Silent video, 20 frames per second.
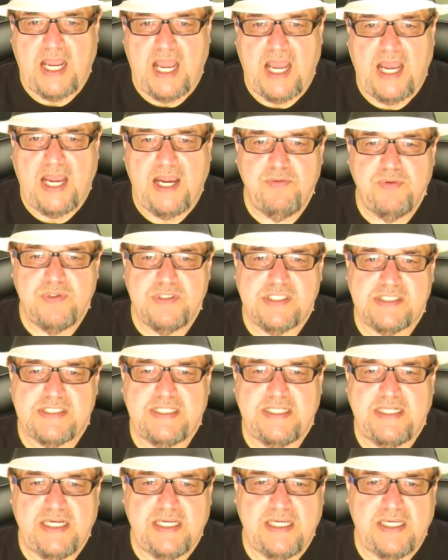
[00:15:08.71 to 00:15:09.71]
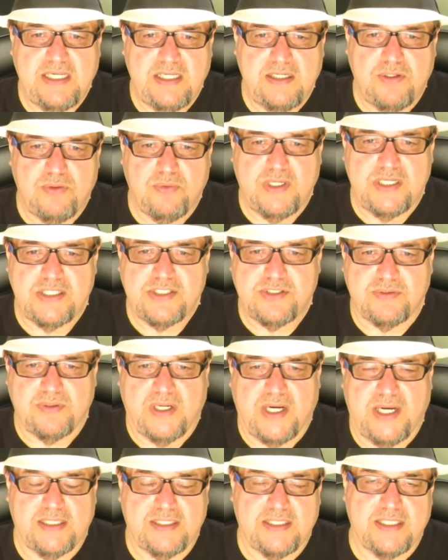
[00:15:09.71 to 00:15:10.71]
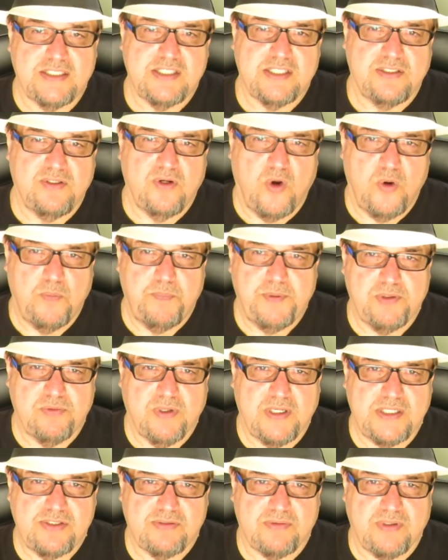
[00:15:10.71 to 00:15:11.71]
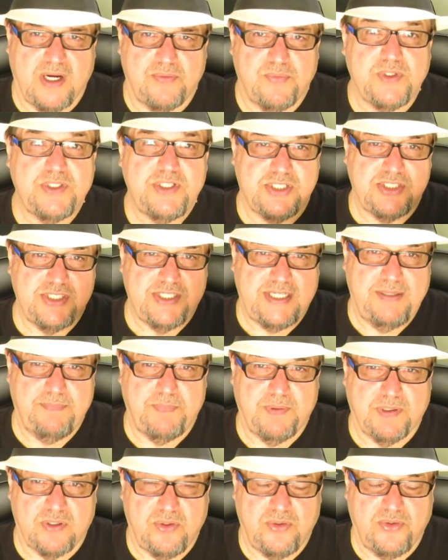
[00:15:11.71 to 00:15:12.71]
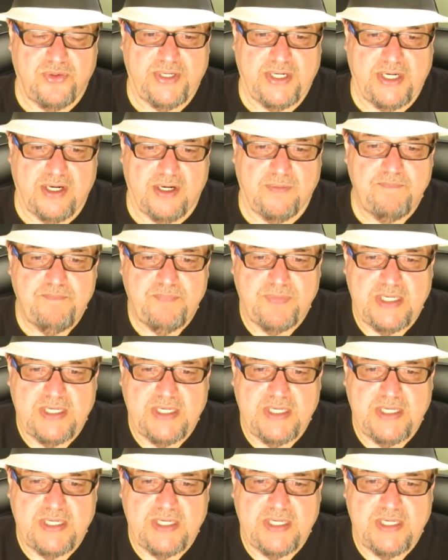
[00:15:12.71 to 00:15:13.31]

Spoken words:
I was sitting in a restaurant that's an open restaurant, which is typical there.